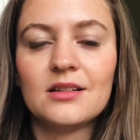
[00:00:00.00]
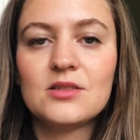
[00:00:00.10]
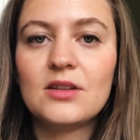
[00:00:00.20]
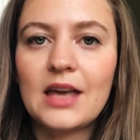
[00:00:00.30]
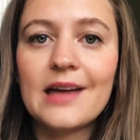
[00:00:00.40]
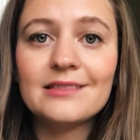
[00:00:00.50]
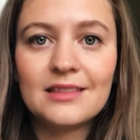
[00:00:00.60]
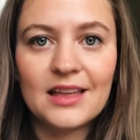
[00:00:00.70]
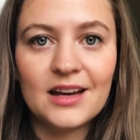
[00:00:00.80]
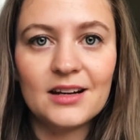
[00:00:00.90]
to get
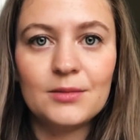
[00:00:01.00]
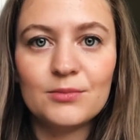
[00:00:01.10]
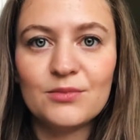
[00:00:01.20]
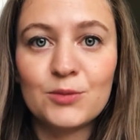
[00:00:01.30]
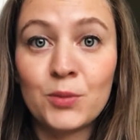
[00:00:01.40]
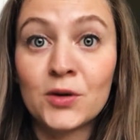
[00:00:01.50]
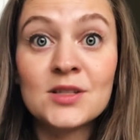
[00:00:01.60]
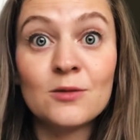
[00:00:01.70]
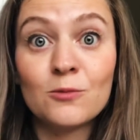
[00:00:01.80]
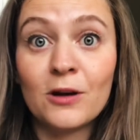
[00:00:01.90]
there, the
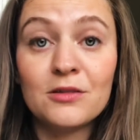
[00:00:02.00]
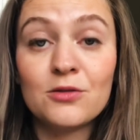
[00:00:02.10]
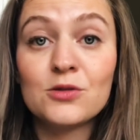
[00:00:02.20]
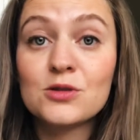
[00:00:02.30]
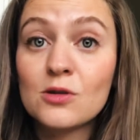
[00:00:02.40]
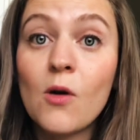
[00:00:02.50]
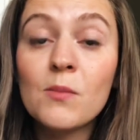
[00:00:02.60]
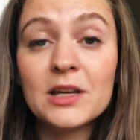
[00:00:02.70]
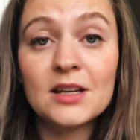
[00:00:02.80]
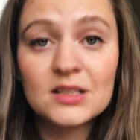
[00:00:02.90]
person went through so
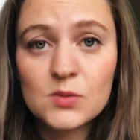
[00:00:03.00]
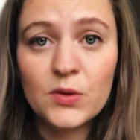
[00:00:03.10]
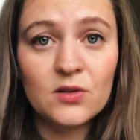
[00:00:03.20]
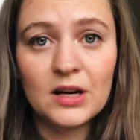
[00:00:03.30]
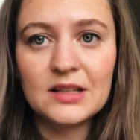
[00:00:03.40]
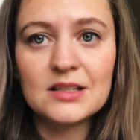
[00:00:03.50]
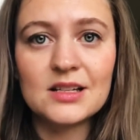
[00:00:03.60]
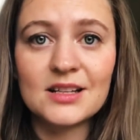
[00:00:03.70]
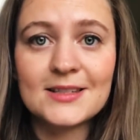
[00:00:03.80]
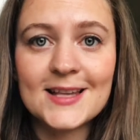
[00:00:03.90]
many
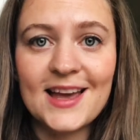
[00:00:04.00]
experiences